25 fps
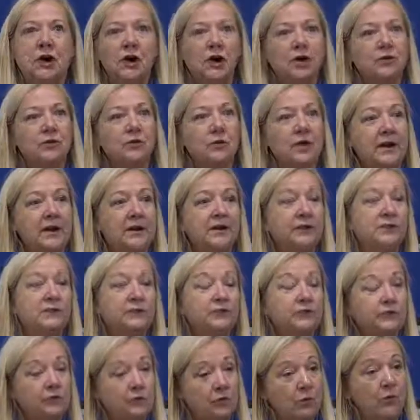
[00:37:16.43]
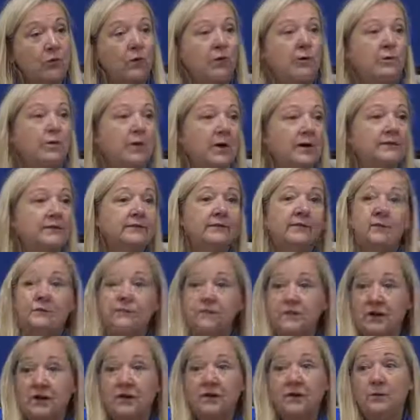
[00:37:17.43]
her credit score wasn't
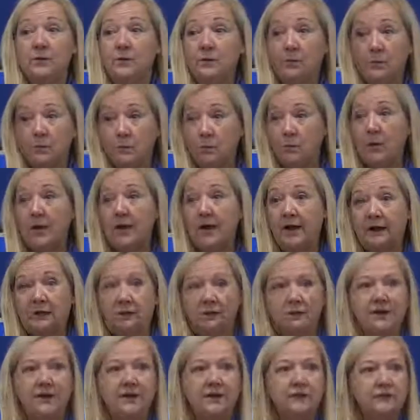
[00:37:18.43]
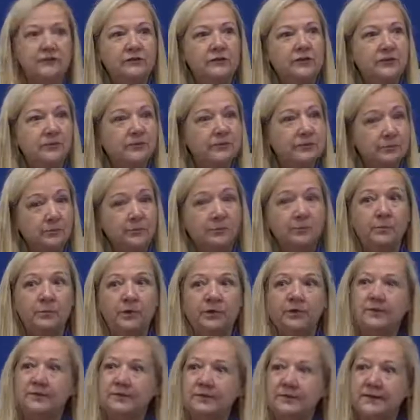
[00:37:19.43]
very well, and she was a
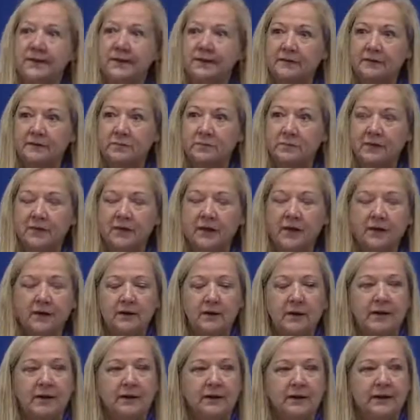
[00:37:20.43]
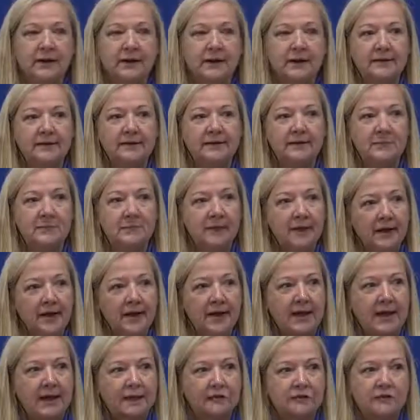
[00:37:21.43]
little desperate on getting some
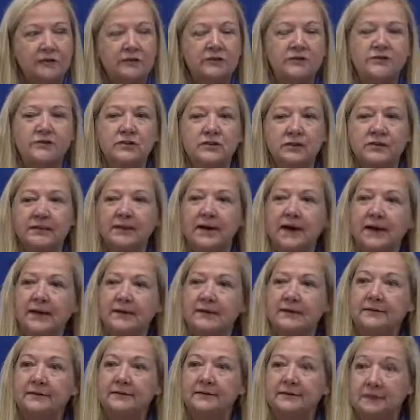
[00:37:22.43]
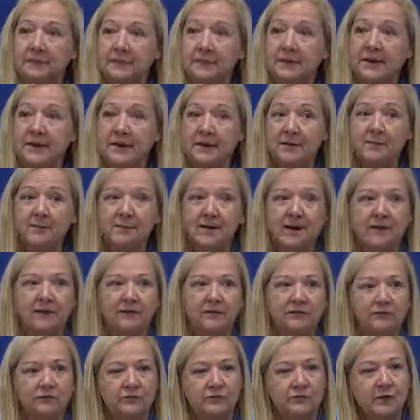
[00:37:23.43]
cash, and she had gotten some
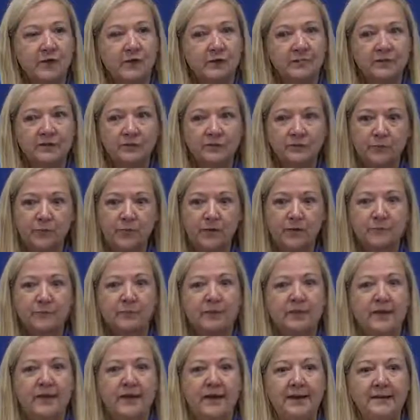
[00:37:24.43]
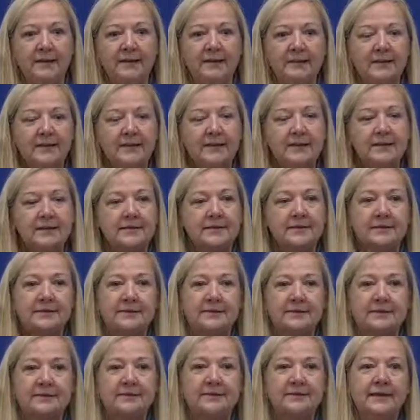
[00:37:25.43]
emails from this one place
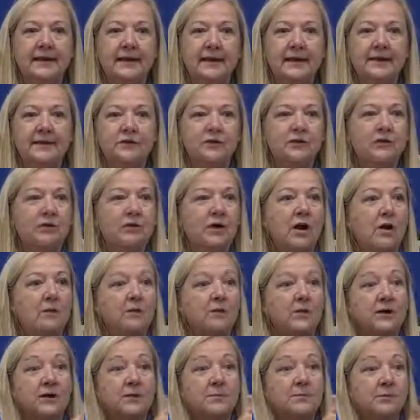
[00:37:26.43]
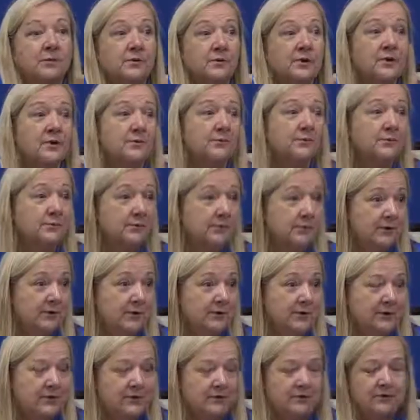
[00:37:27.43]
that said you're already
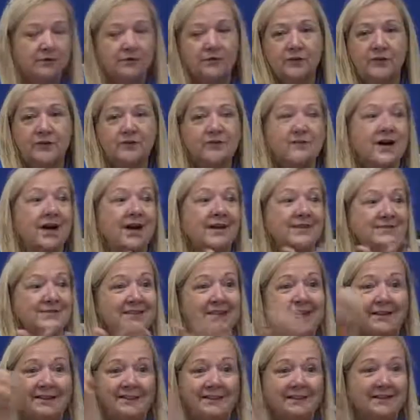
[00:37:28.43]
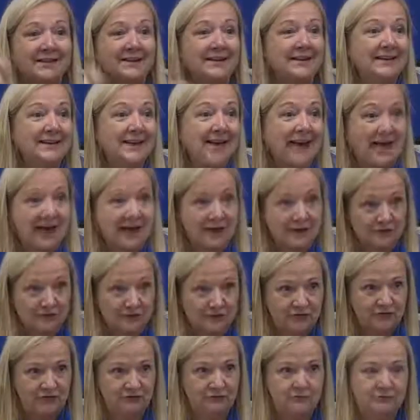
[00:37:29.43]
pre-approved for $5,000 in
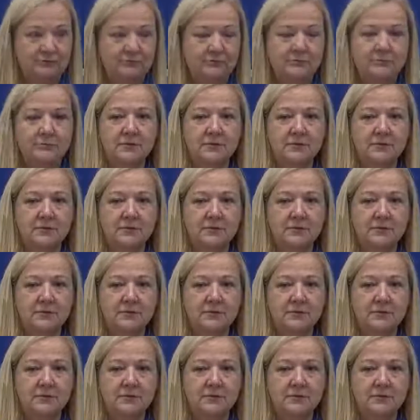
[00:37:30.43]
cash.